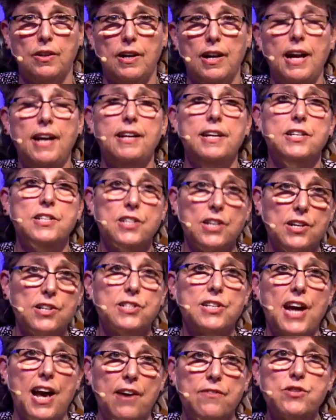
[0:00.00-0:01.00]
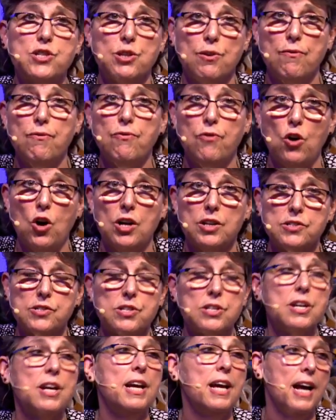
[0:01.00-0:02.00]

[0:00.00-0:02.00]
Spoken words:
and it does have some faults.